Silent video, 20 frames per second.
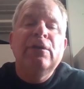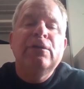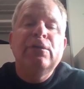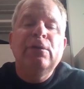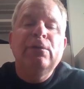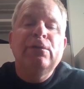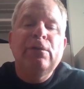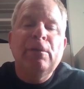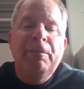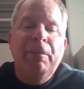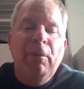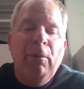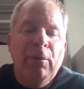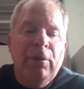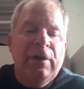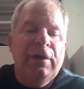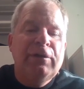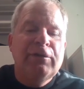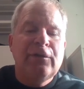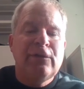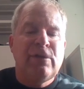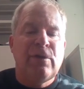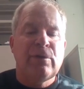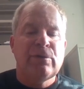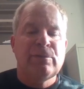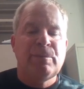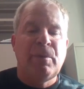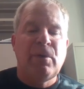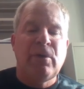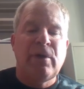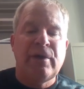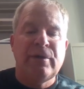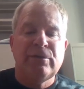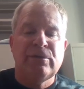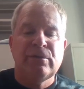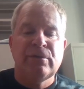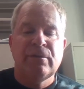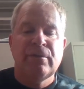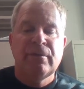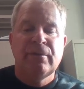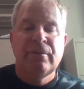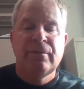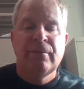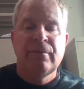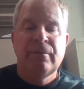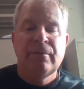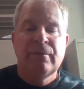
to support each of those points.